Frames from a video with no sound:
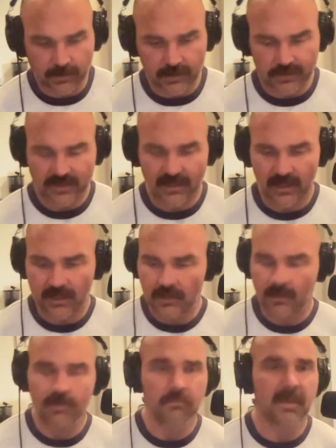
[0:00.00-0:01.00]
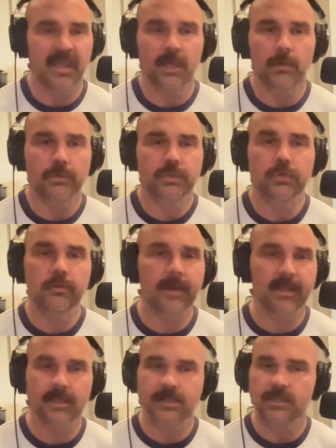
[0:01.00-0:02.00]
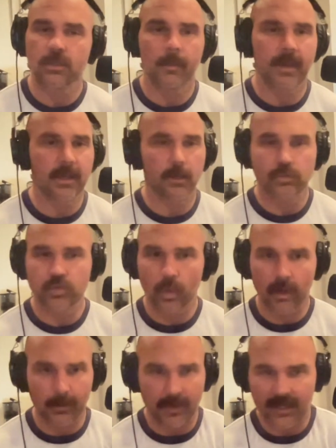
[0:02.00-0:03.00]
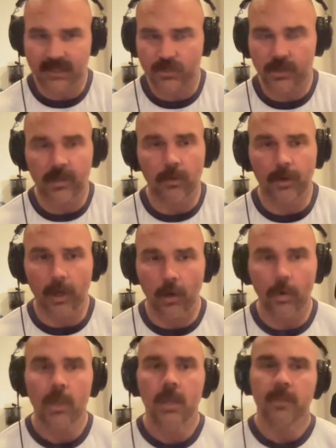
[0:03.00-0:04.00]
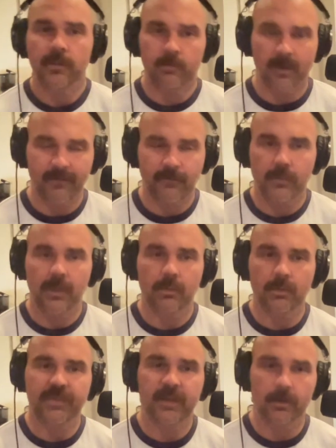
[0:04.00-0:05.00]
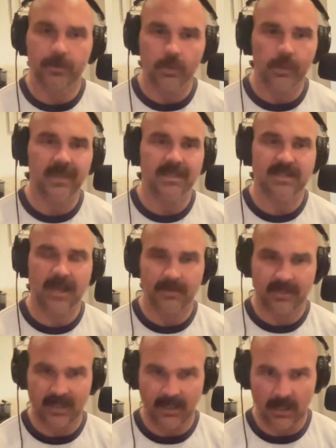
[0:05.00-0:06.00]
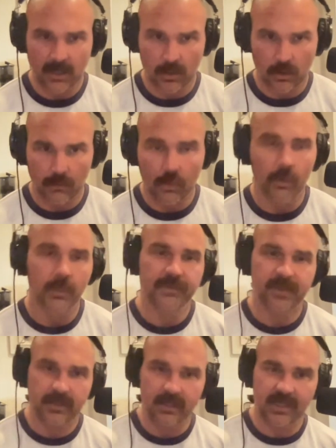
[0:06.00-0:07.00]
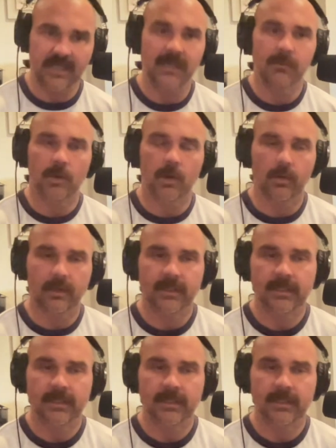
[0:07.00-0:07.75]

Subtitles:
Eagle said, "You may go 2 minutes, you may go 20 minutes. We don't know. The referee will tell you when it's time to take it home, or he'll tell you to keep going."